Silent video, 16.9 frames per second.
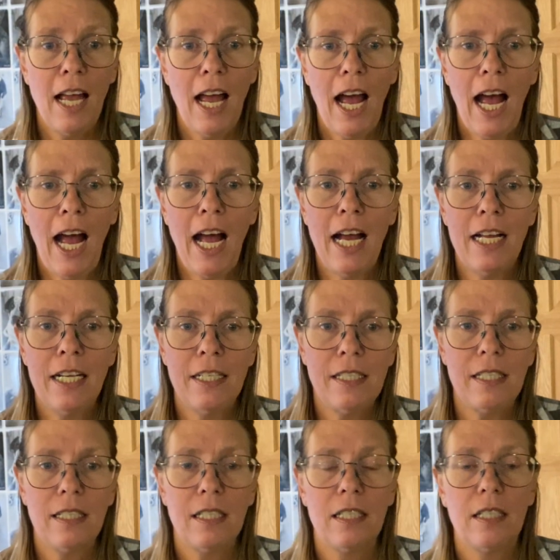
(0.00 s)
And
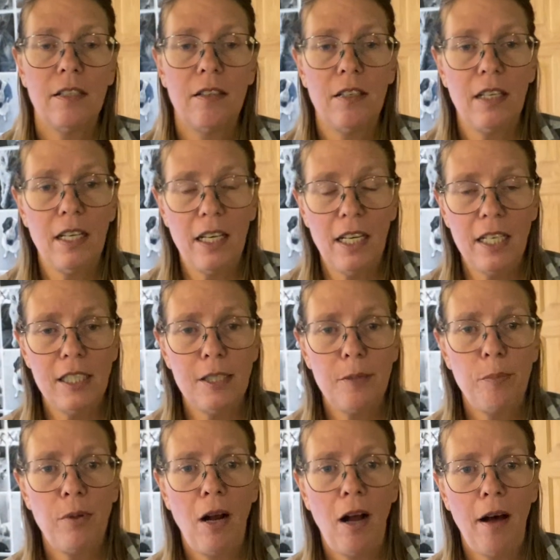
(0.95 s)
he's
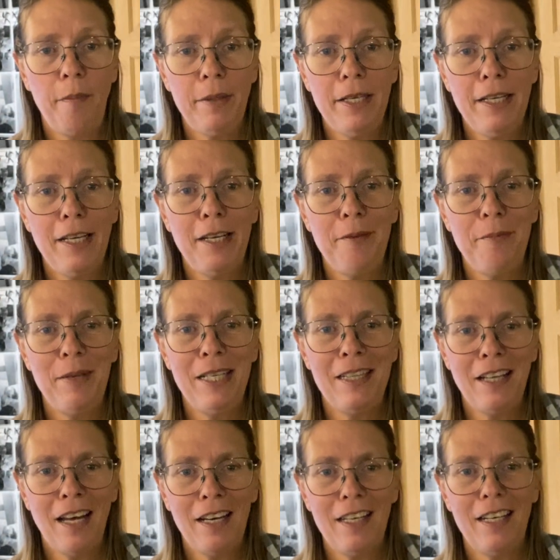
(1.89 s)
probably going to be
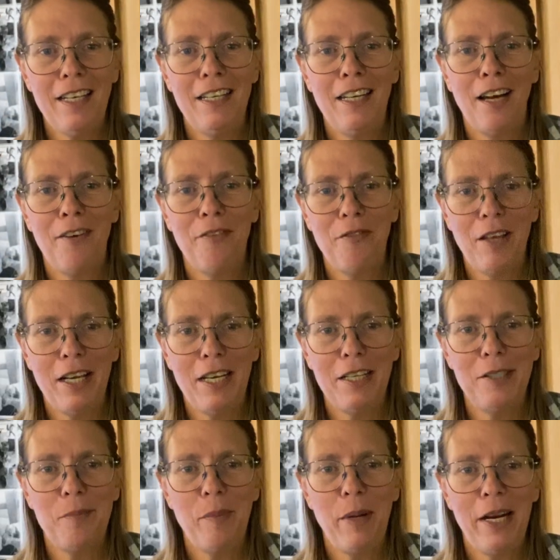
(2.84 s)
lucky enough that
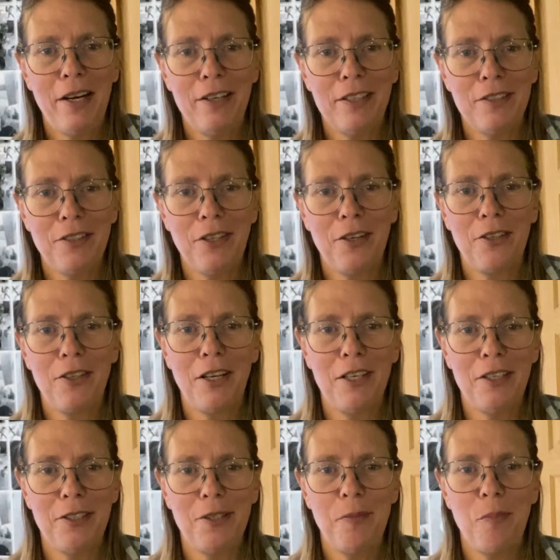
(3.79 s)
his parents are going
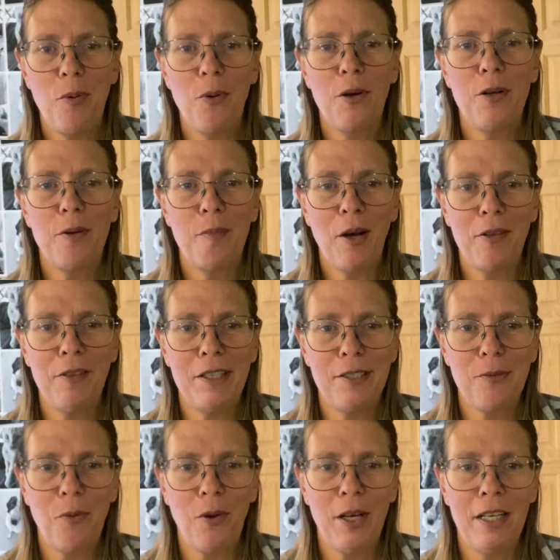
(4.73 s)
to support him on this
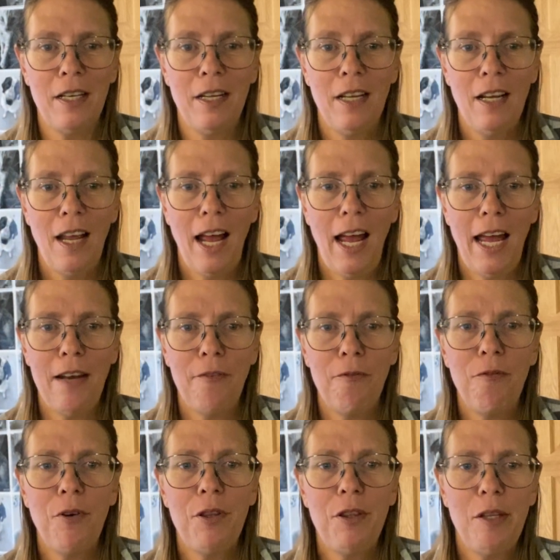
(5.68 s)
one and
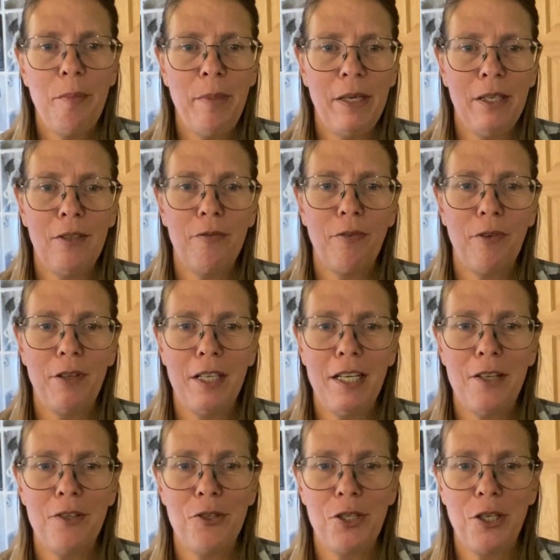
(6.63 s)
foot the bill for the
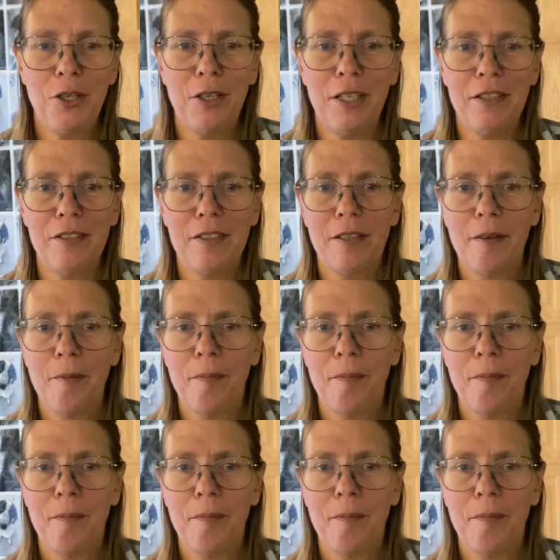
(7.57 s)
insurance.